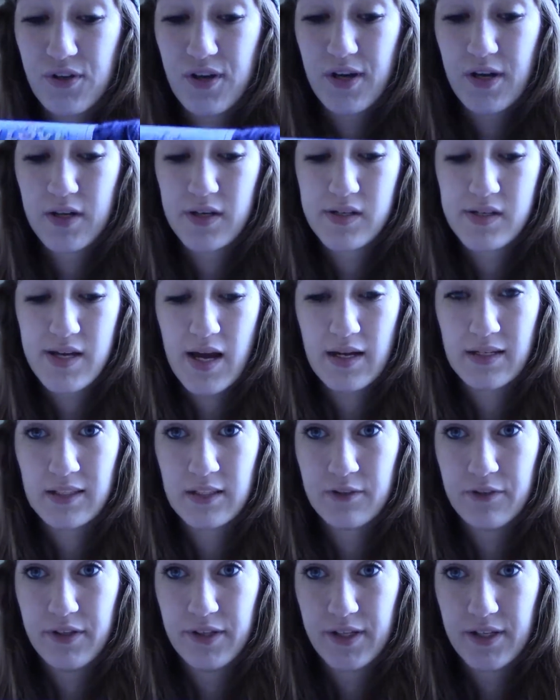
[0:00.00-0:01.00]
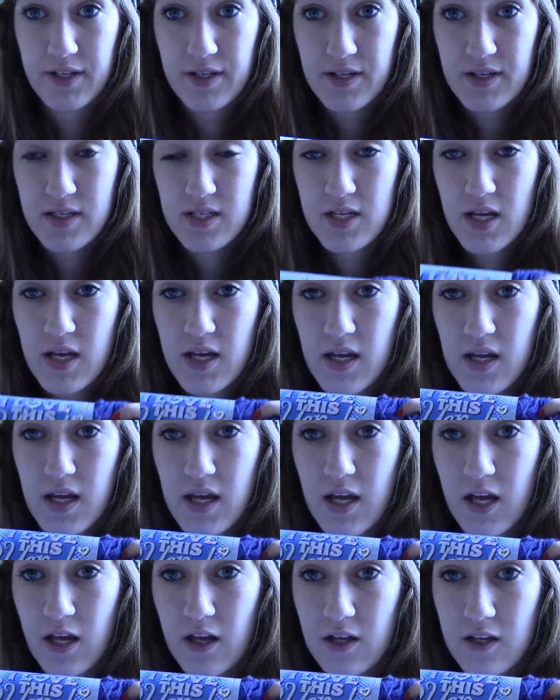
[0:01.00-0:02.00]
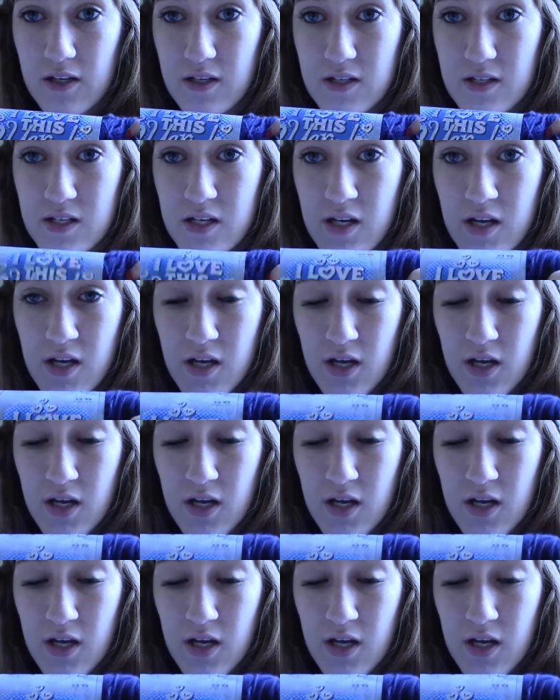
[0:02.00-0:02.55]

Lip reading: and a yellow in this, and